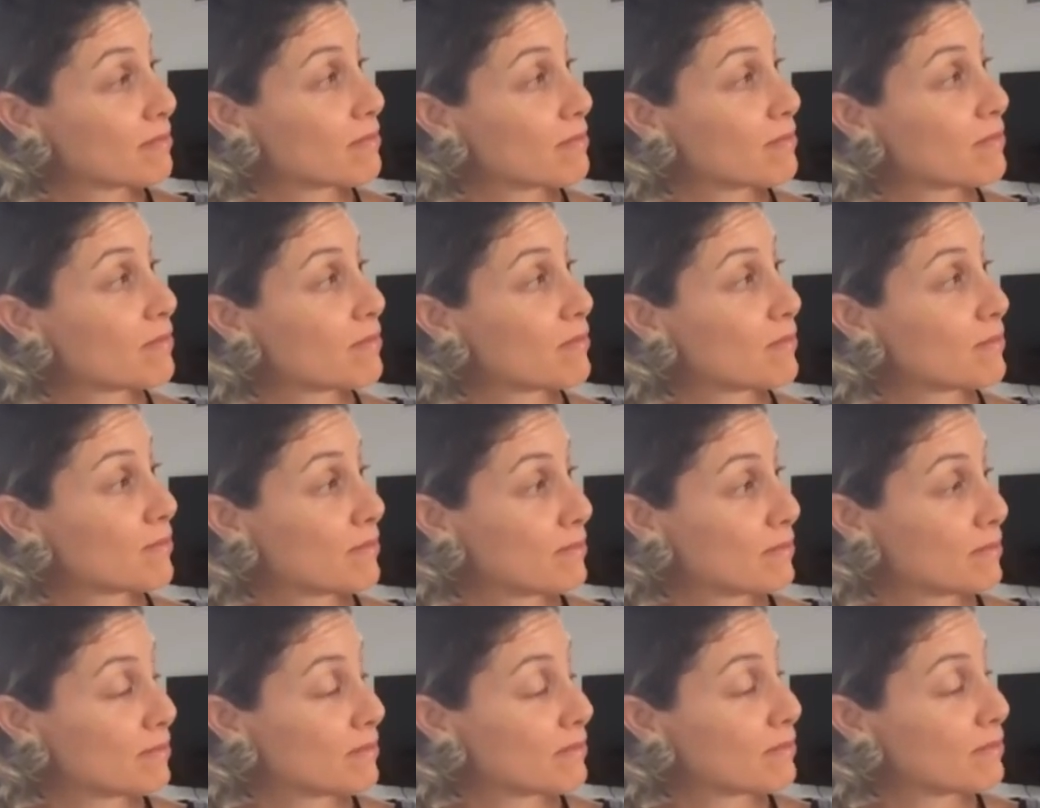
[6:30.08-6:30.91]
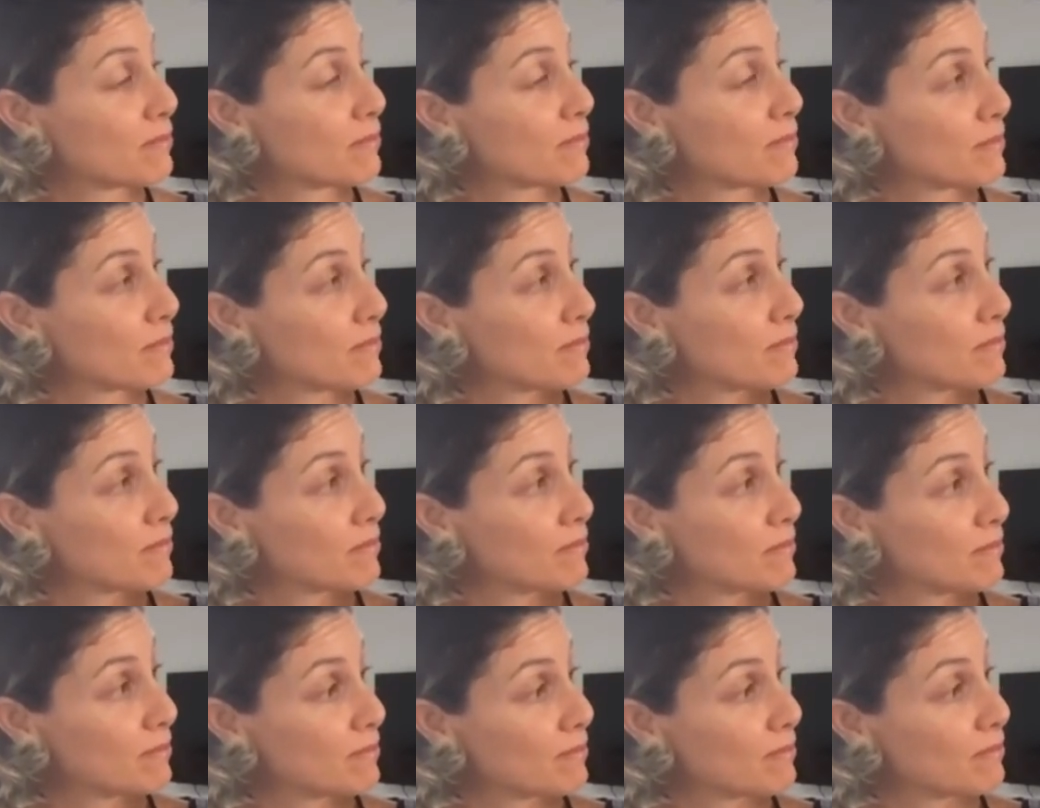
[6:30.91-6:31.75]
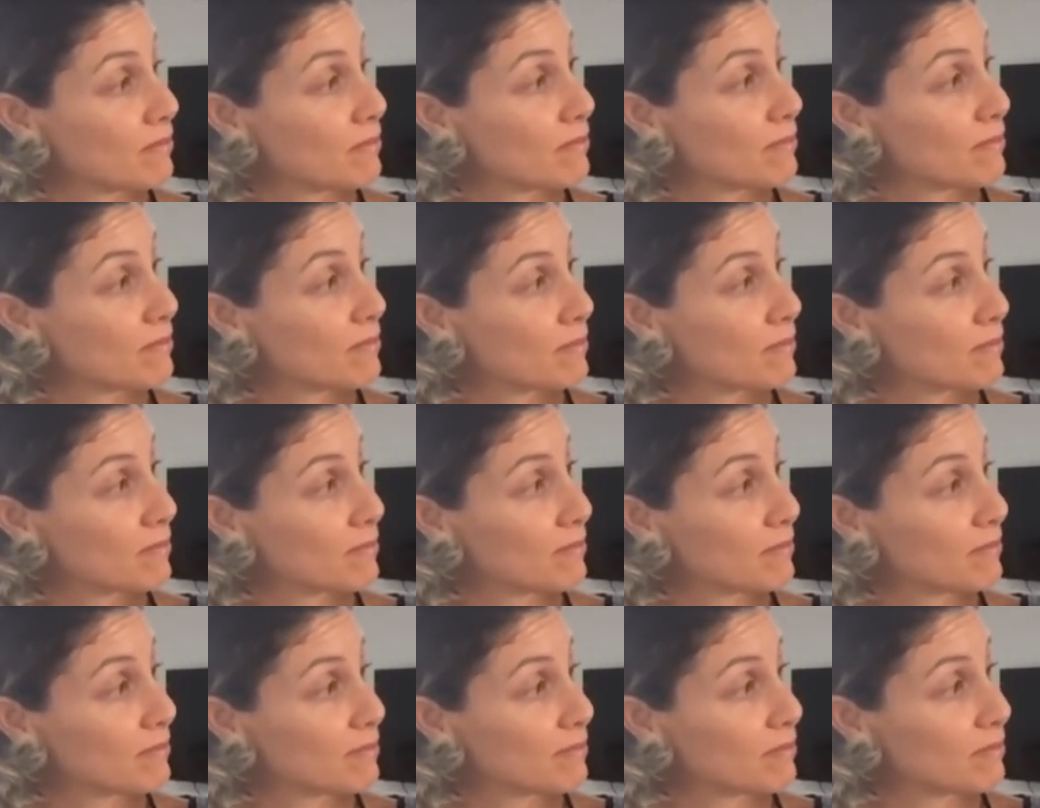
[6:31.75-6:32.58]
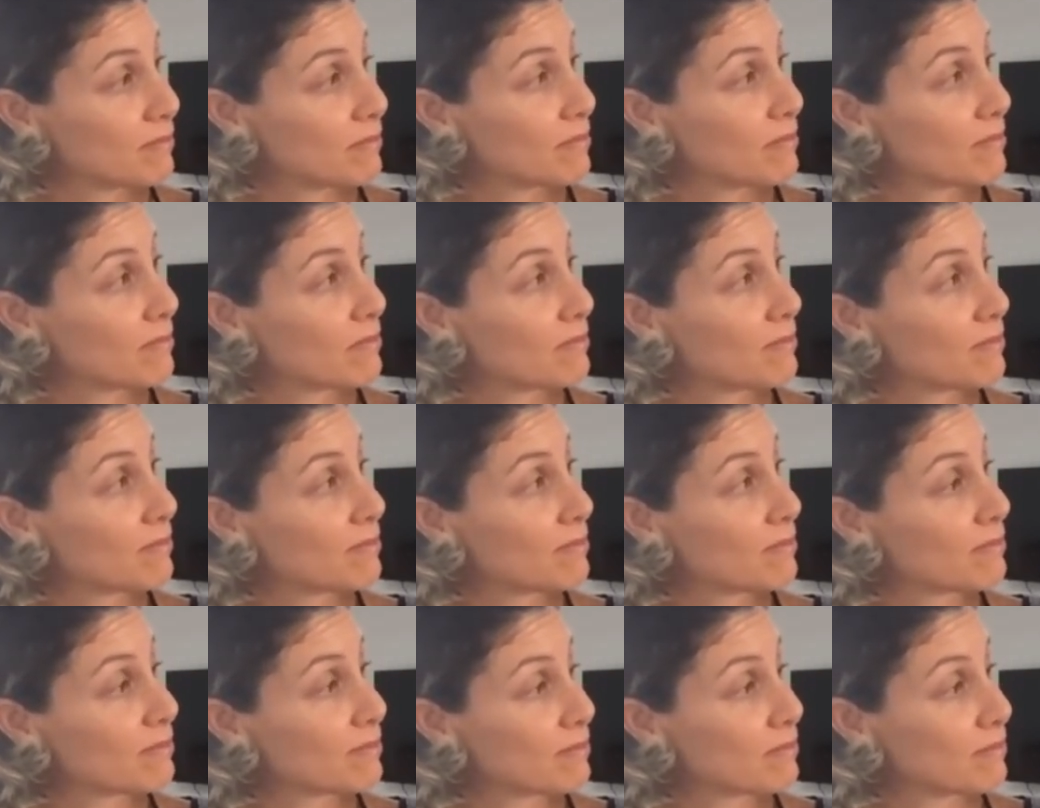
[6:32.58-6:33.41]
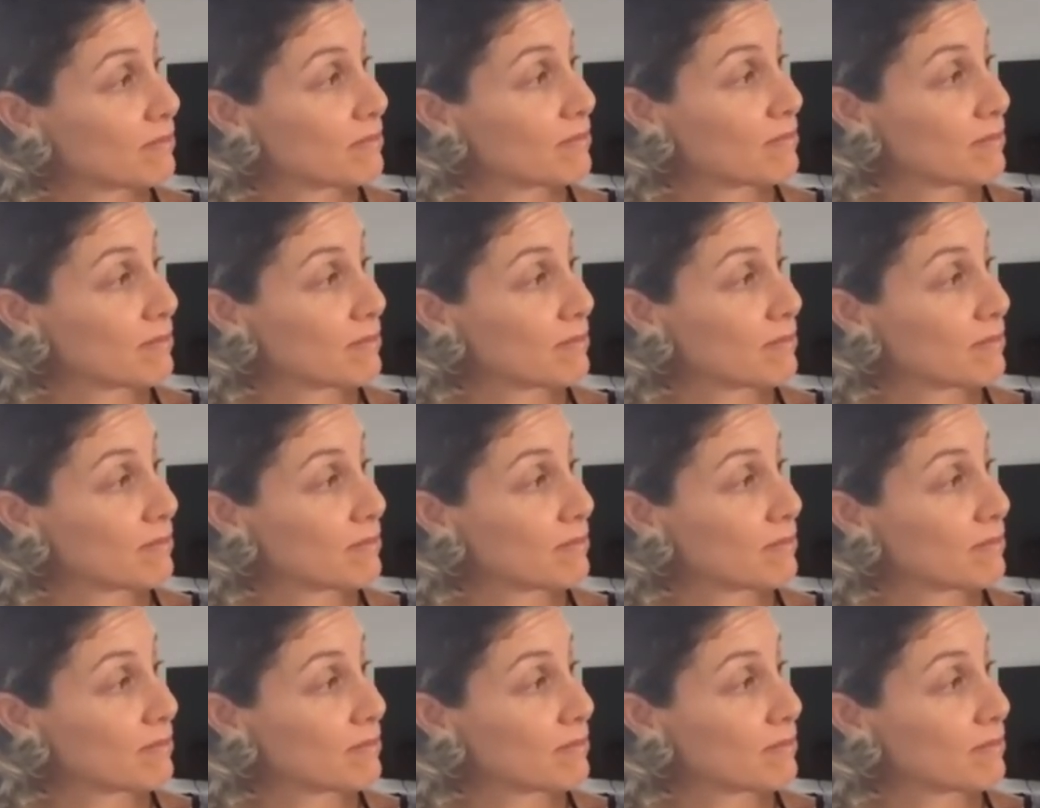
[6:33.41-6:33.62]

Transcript: The person shown says nothing.